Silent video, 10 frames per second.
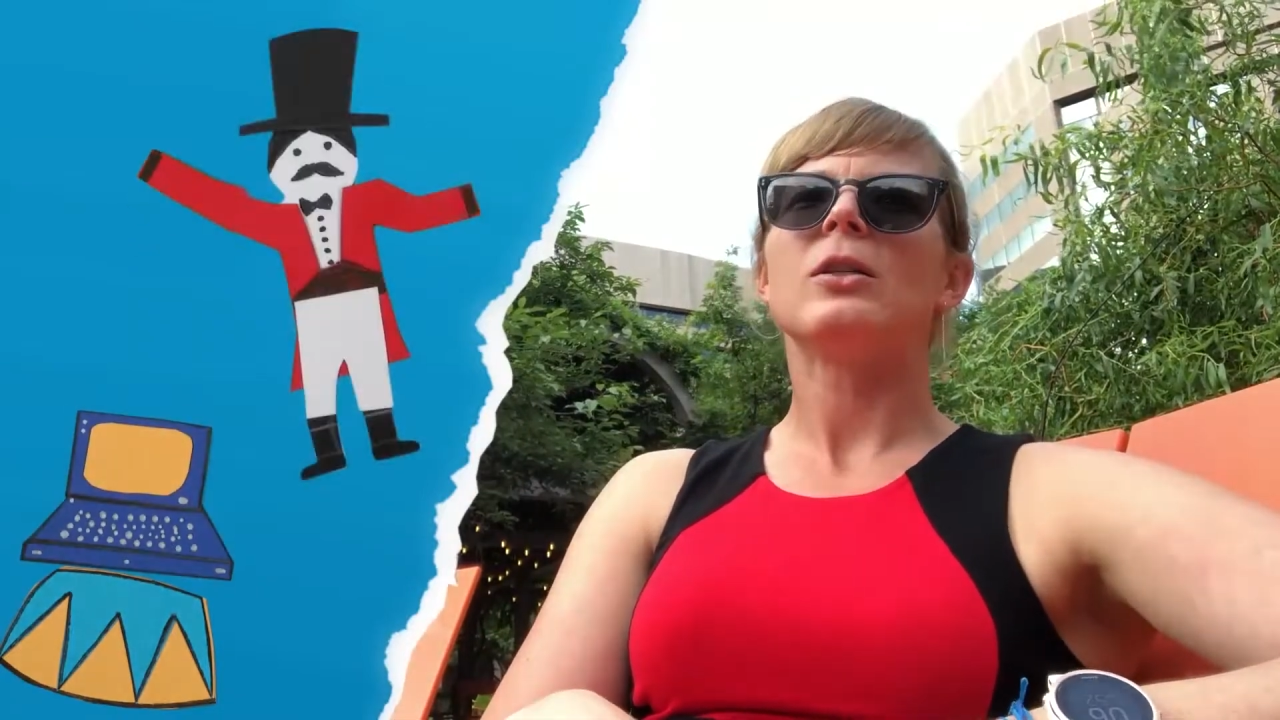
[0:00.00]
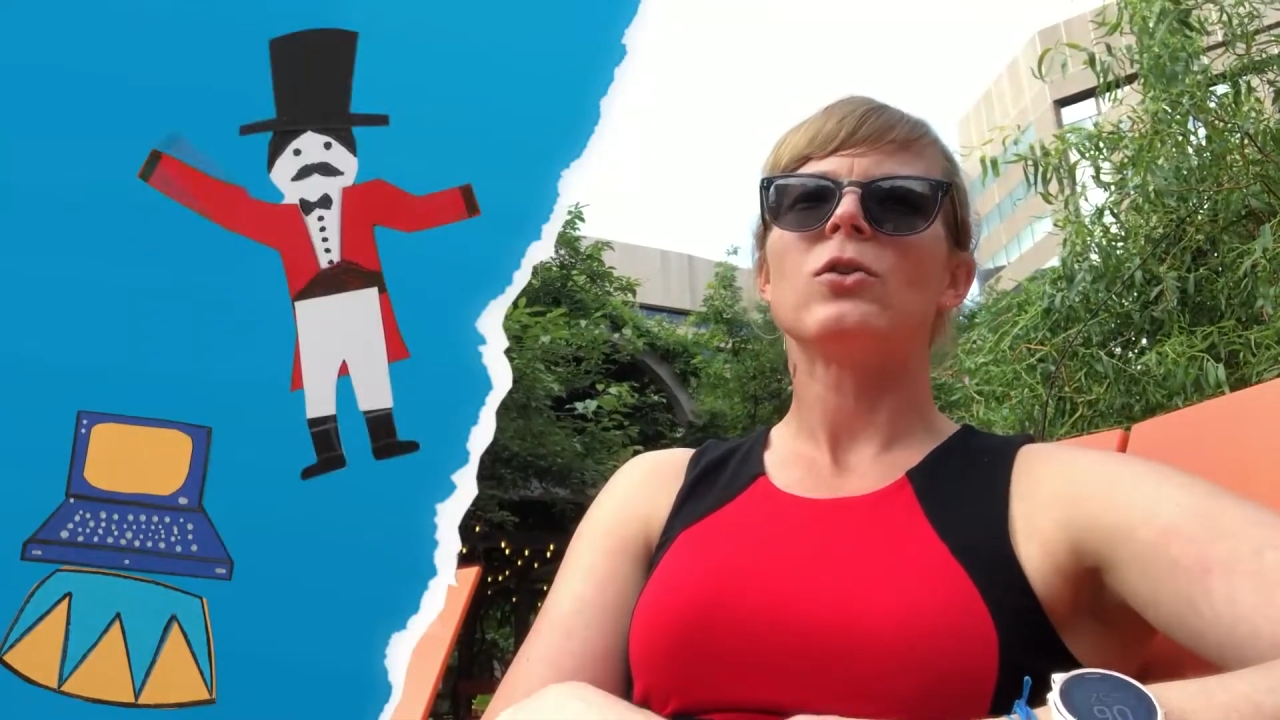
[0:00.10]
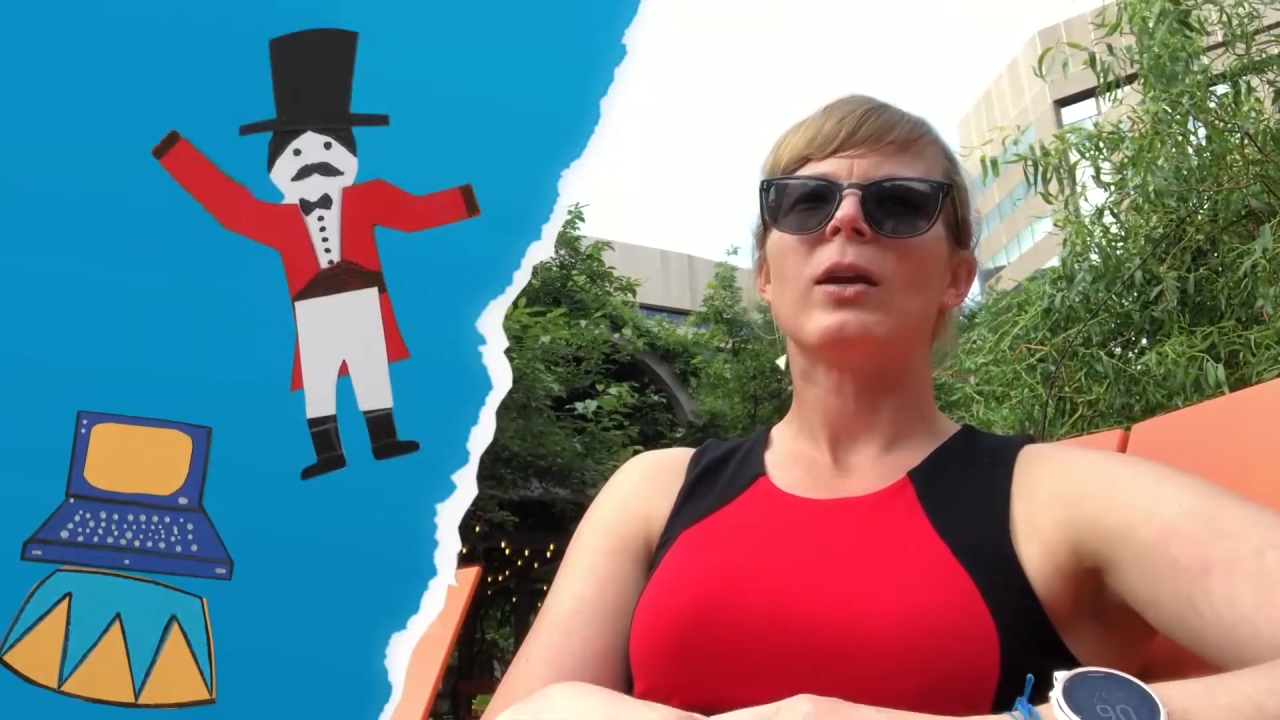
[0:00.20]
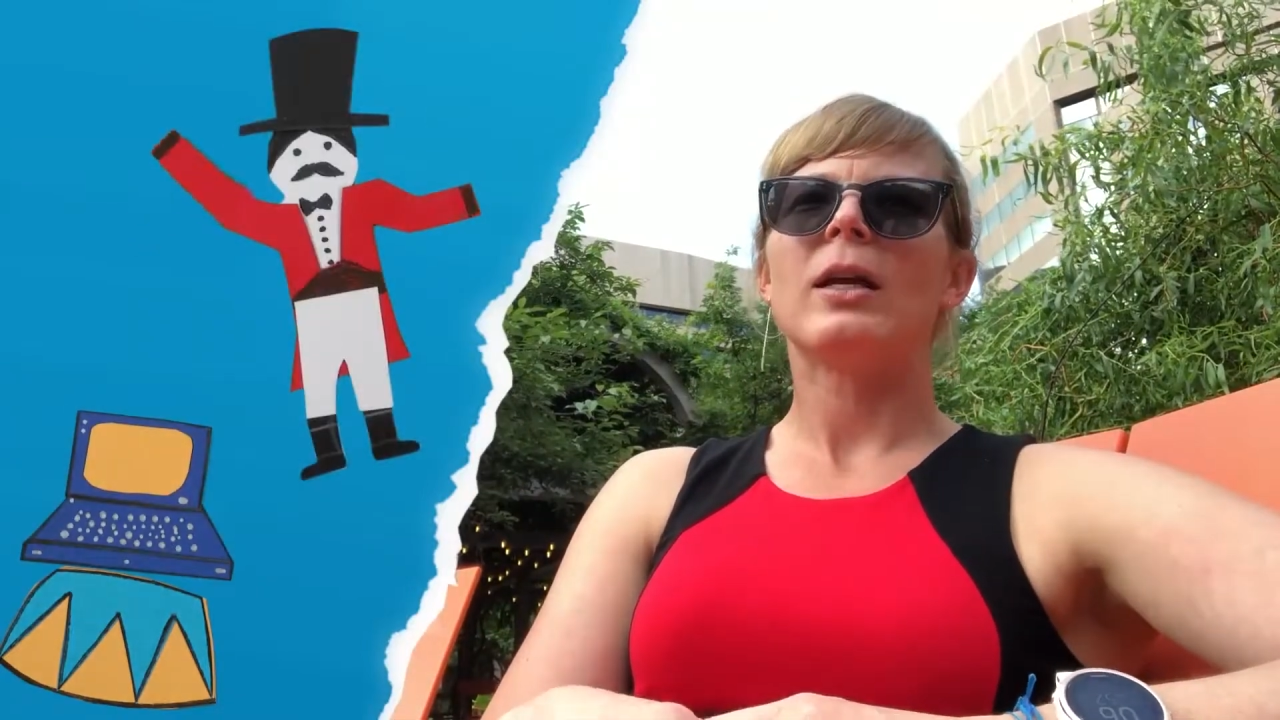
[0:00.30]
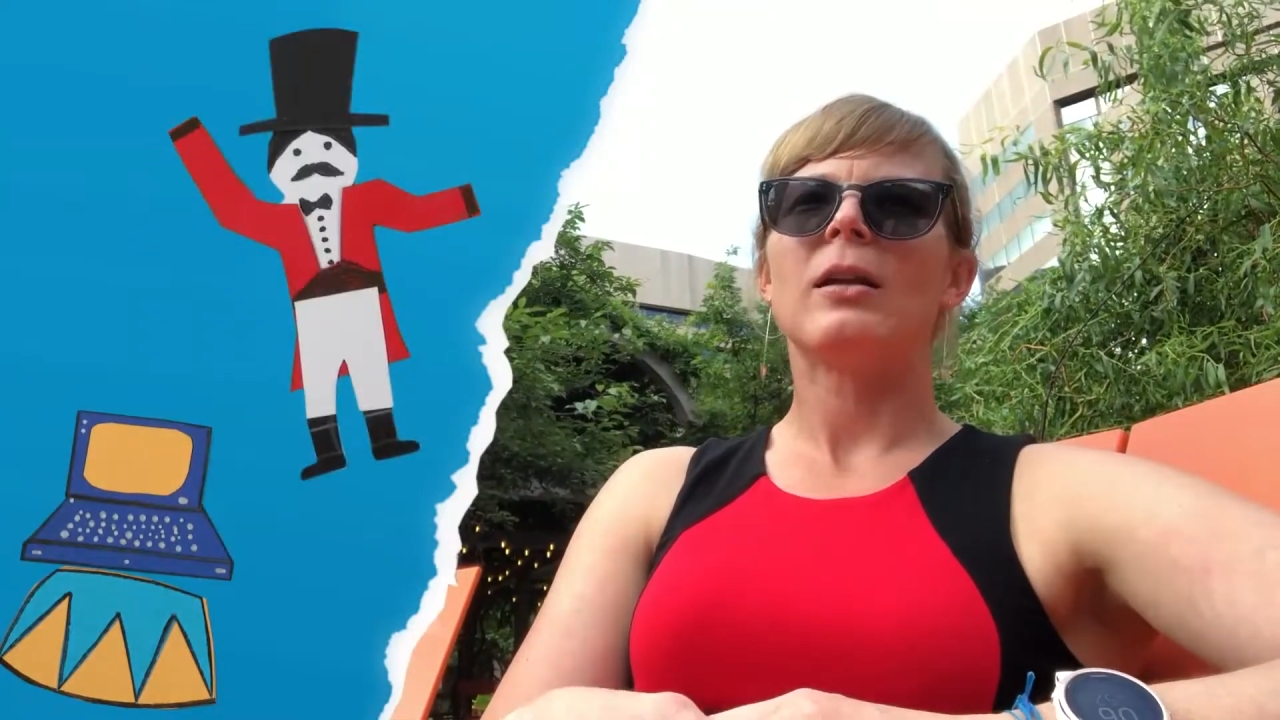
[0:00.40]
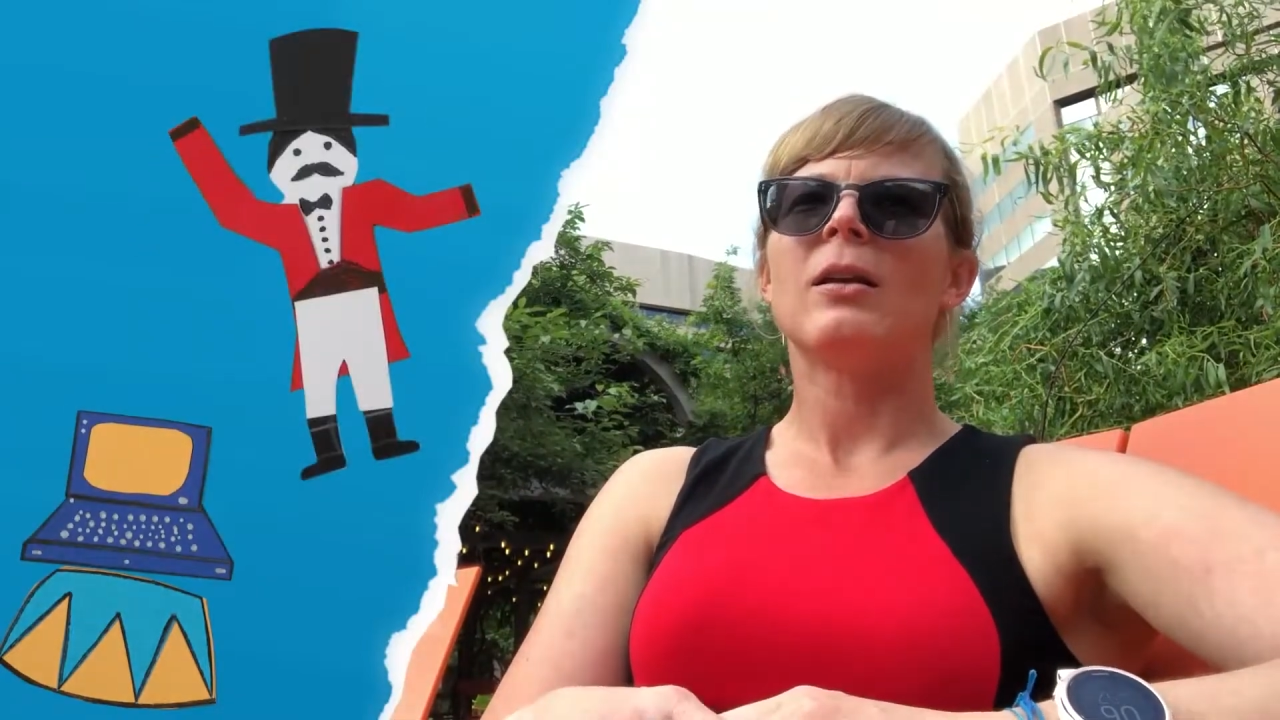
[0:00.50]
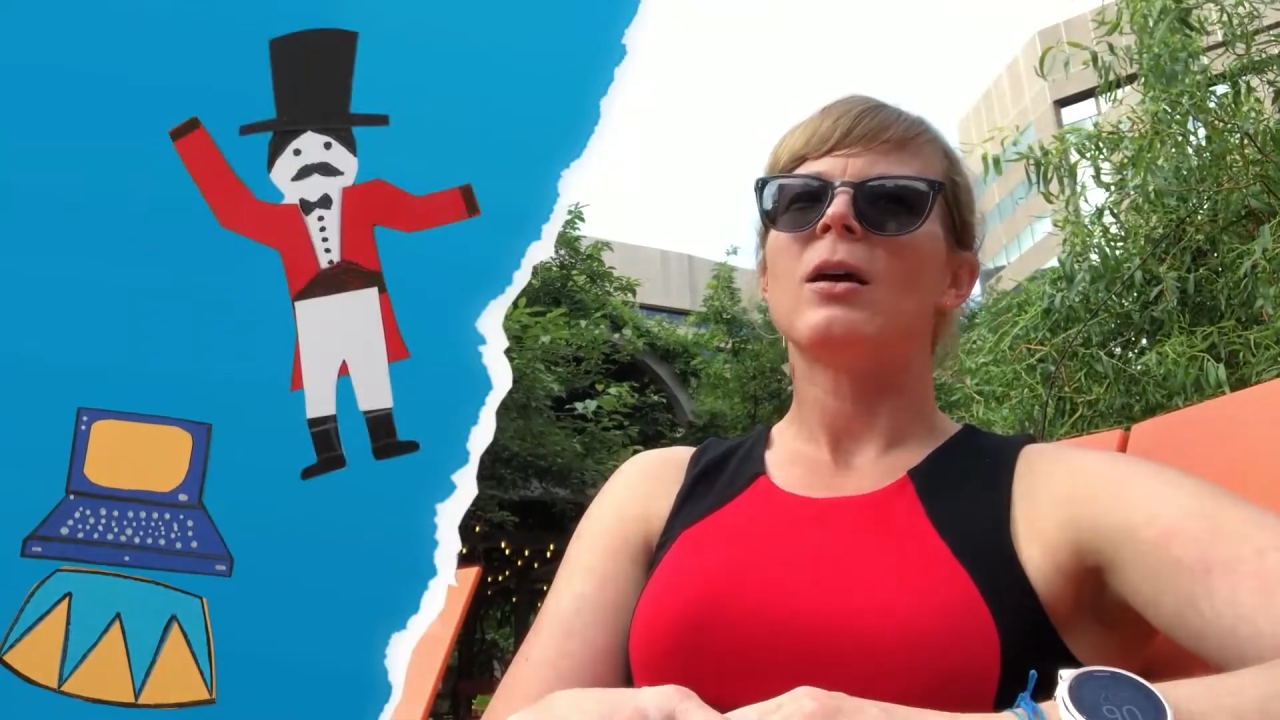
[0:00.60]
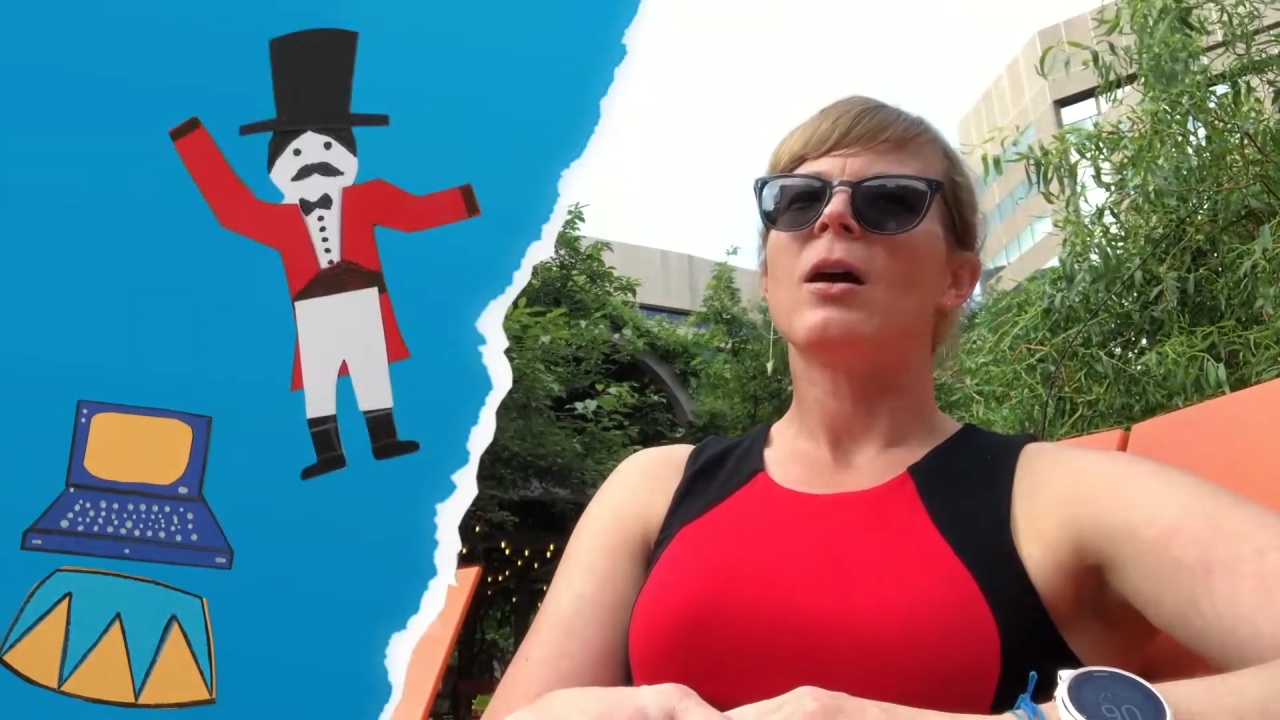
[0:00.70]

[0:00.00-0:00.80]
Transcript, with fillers: to train